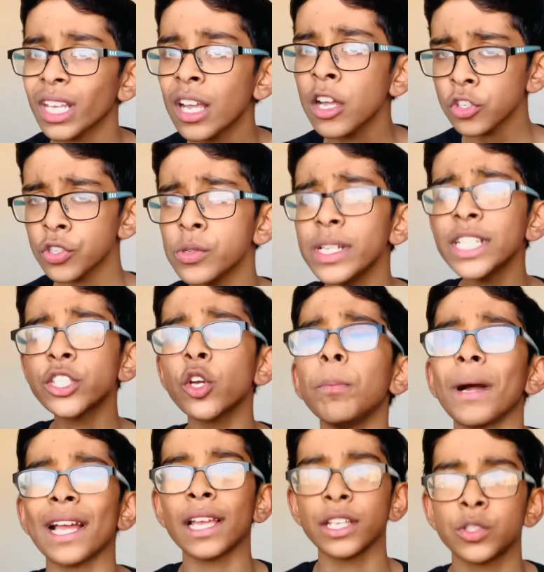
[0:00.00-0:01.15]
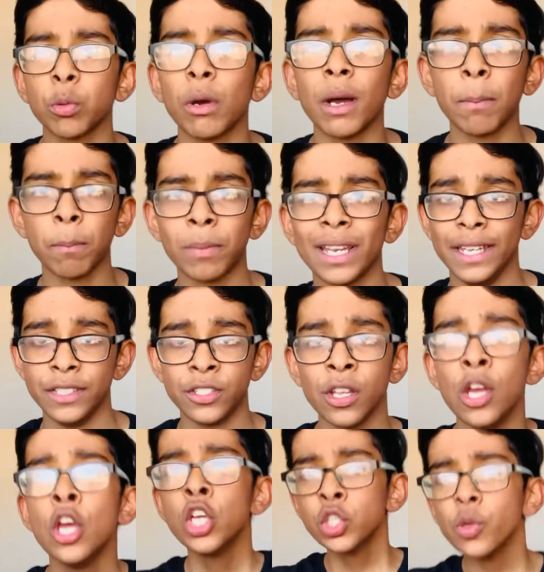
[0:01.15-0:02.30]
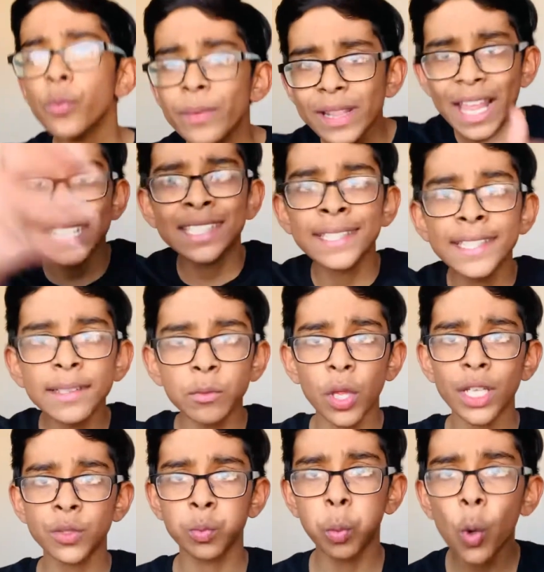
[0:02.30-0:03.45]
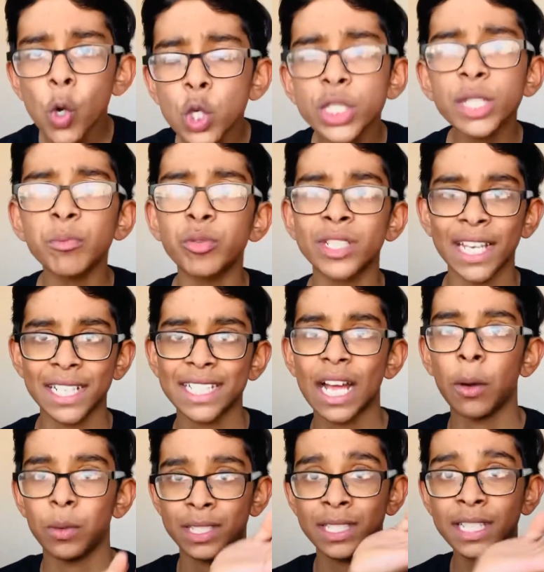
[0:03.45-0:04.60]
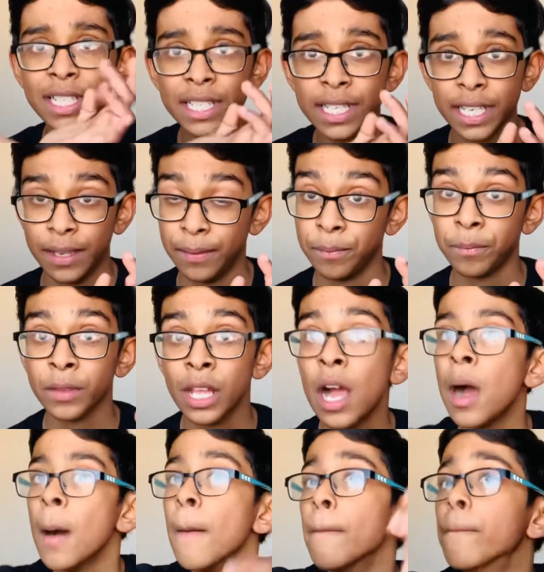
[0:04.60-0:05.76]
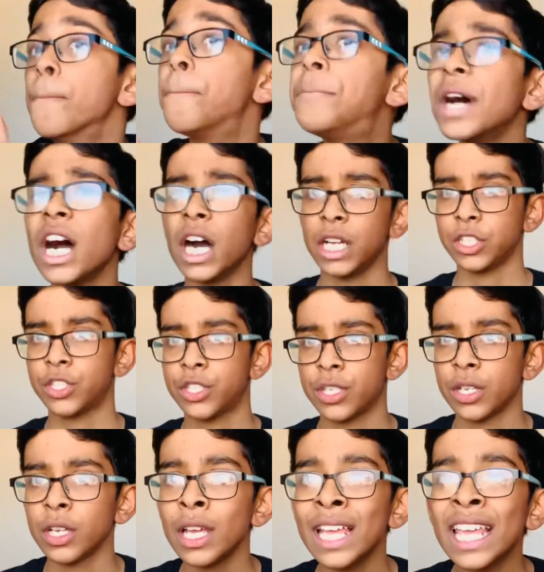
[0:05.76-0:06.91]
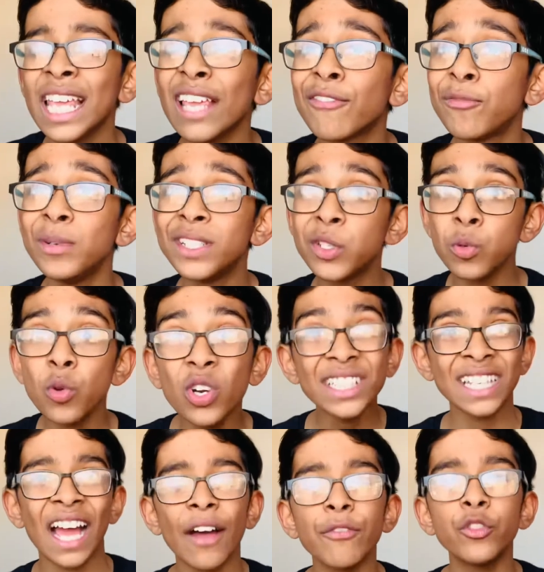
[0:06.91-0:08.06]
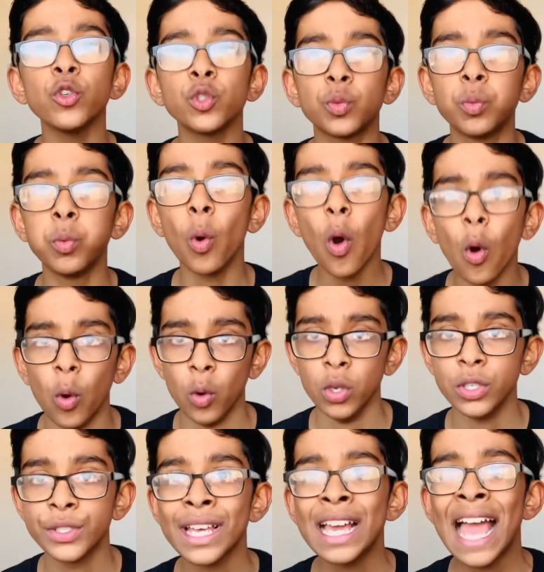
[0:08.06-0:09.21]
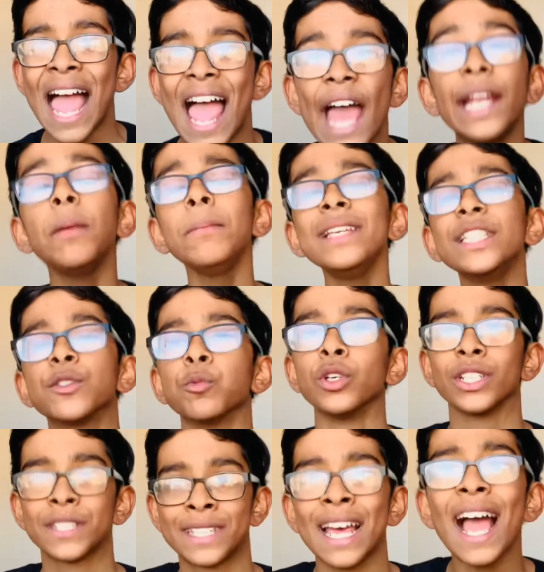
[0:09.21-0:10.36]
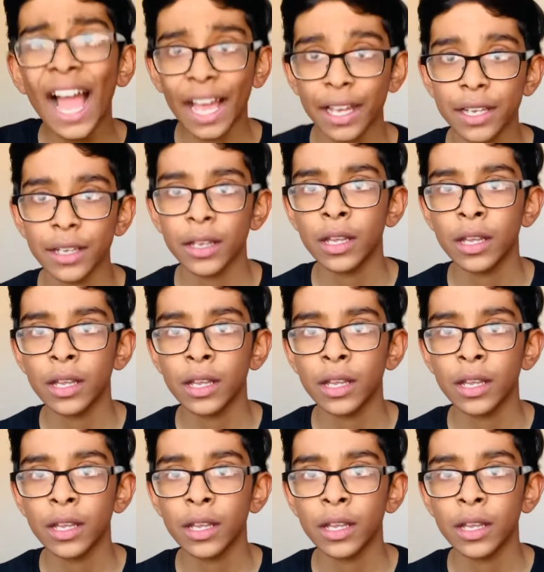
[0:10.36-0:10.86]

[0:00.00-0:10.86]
So let's go back into our place. So there's walls to protect our city. But if we do not have those walls, enemies would attack.